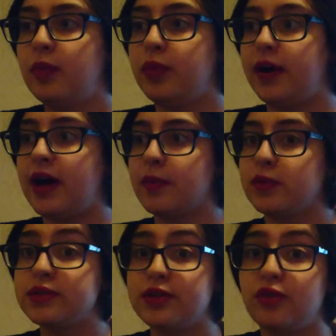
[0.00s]
but I'm
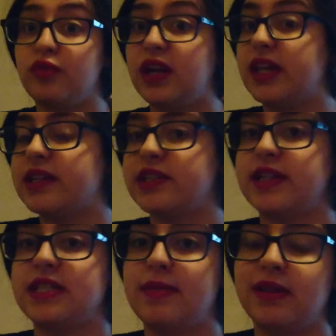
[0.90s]
also really
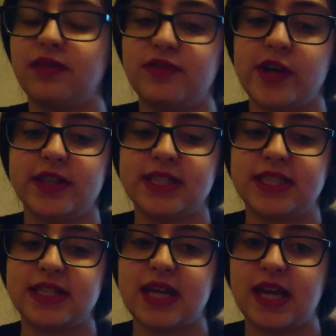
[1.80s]
excited about the
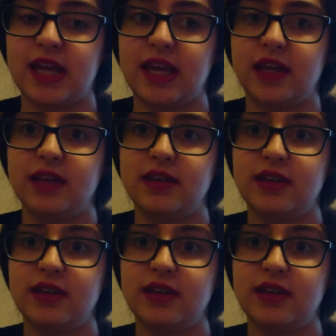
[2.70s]
Father's Day